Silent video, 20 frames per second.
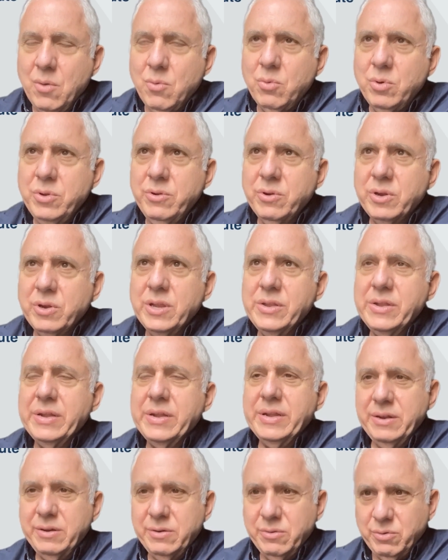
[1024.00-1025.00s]
when you're
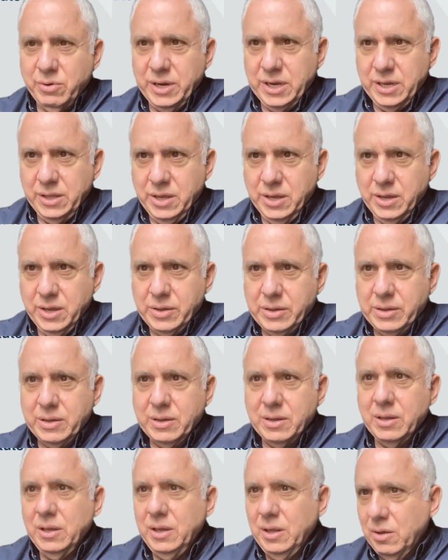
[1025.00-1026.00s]
considering
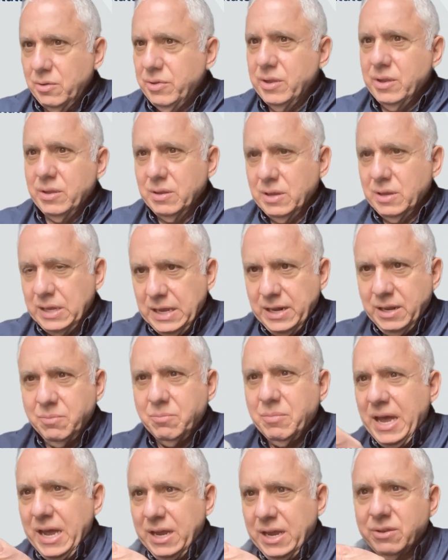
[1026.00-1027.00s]
this, you know, the
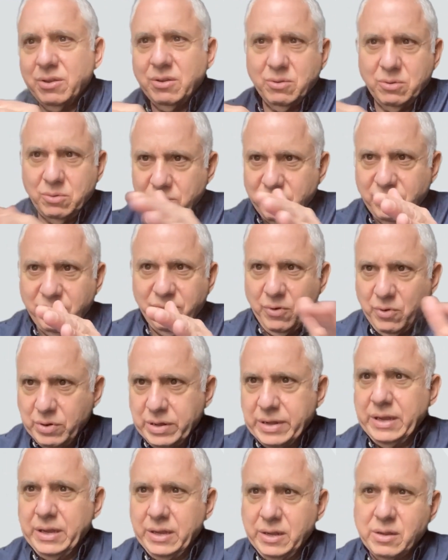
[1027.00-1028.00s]
getting back to
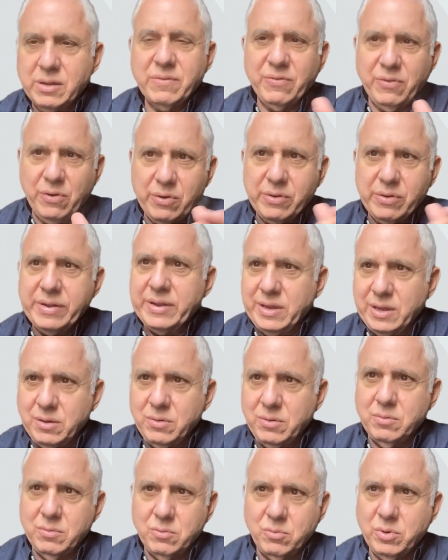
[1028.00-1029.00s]
first things first
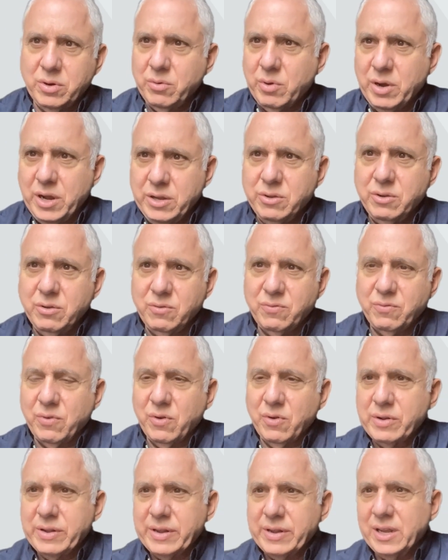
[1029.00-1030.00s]
and what do I do
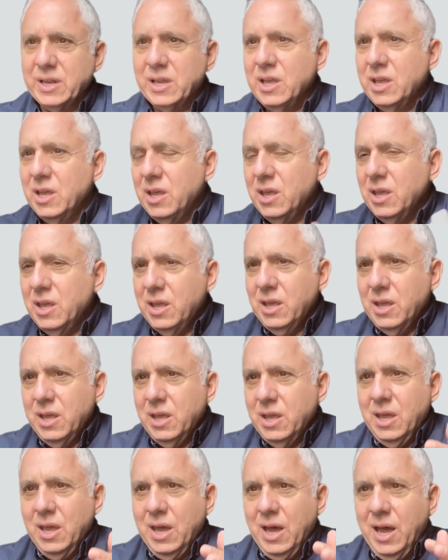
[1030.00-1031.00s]
first, like,
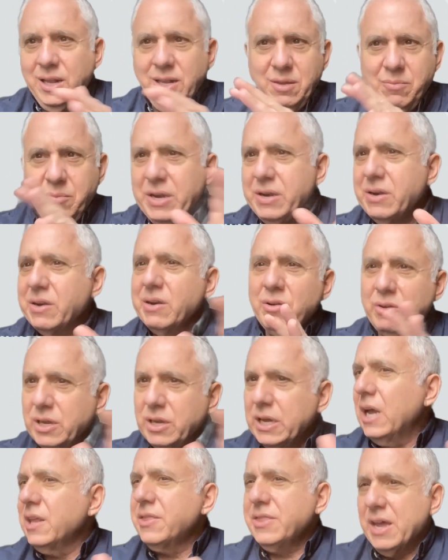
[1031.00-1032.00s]
how do you make sure
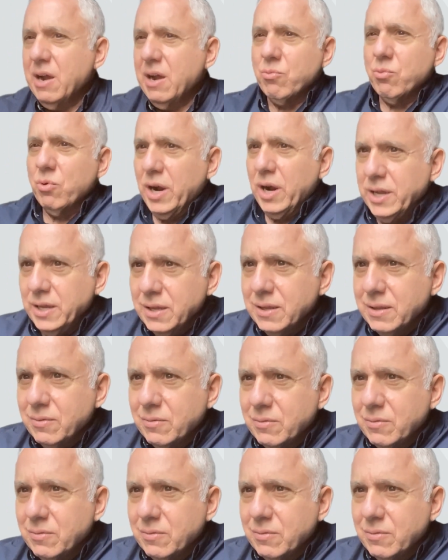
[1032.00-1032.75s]
you got that right?